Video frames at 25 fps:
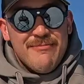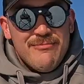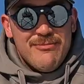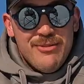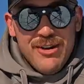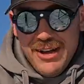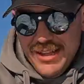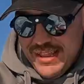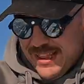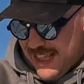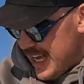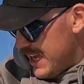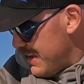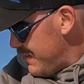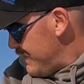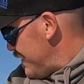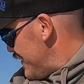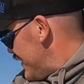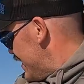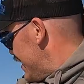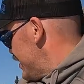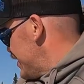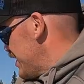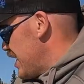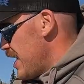Brought that
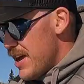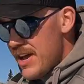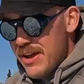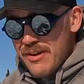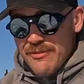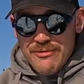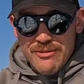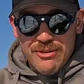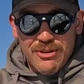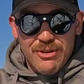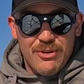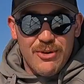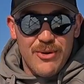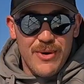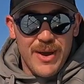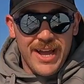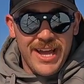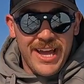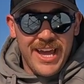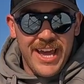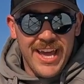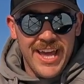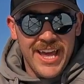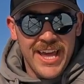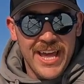fish real
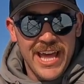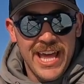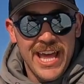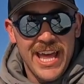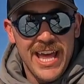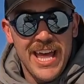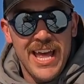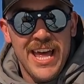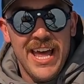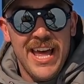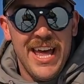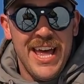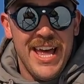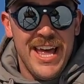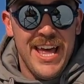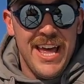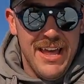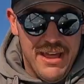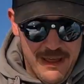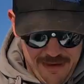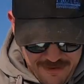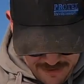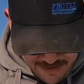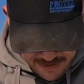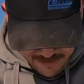quick
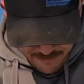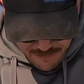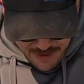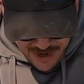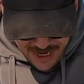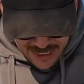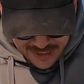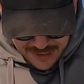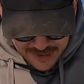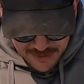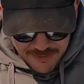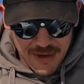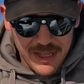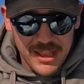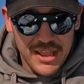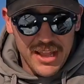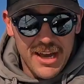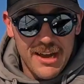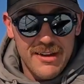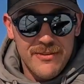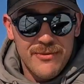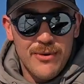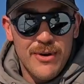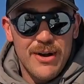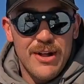back to my
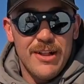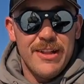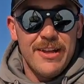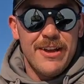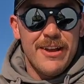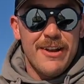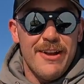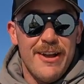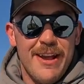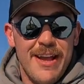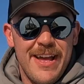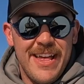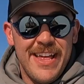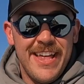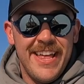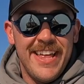live well here.